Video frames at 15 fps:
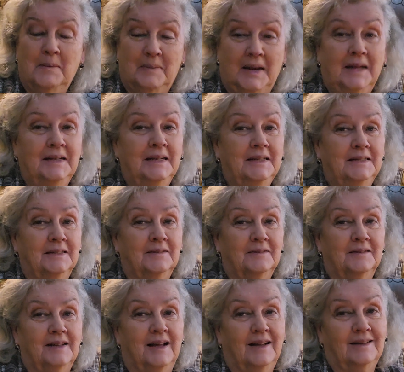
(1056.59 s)
But I need to.
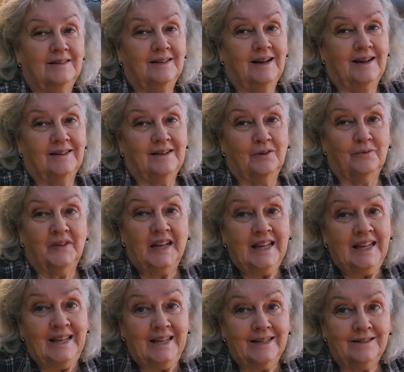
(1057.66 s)
I don't
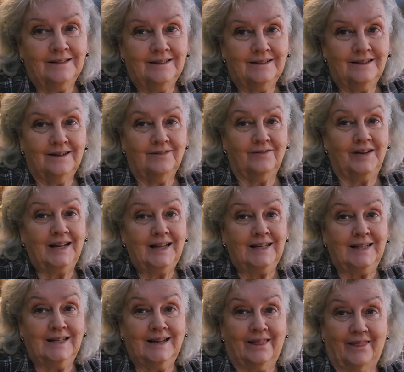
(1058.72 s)
need. I don't
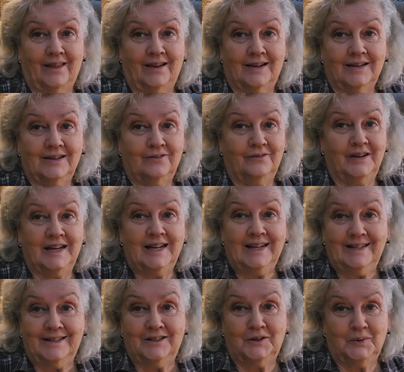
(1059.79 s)
need anything. I don't
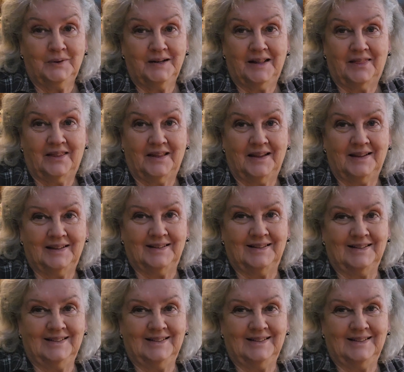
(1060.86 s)
need to do anything.